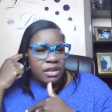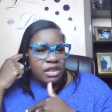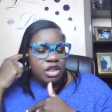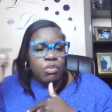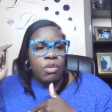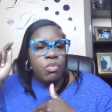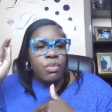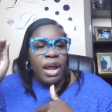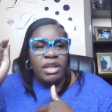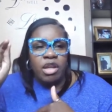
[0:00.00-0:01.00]
So we're
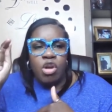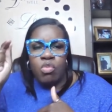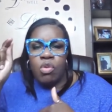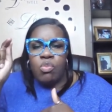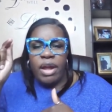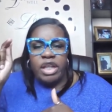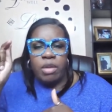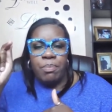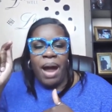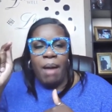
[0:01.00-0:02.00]
ready. We're ready
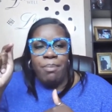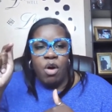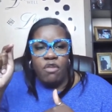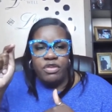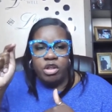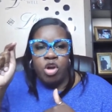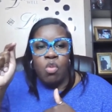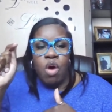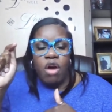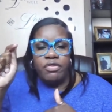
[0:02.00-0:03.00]
to pop off, to
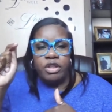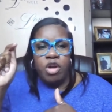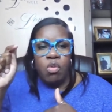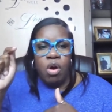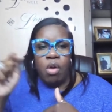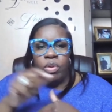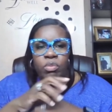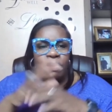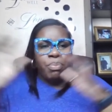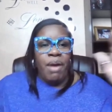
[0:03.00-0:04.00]
go off, to go on. We
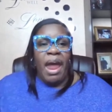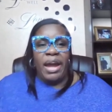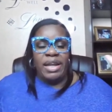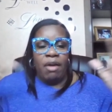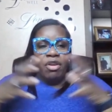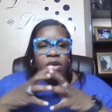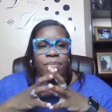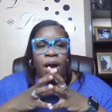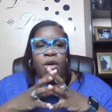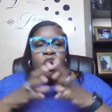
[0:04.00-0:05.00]
we bragging out here
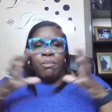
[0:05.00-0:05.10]
about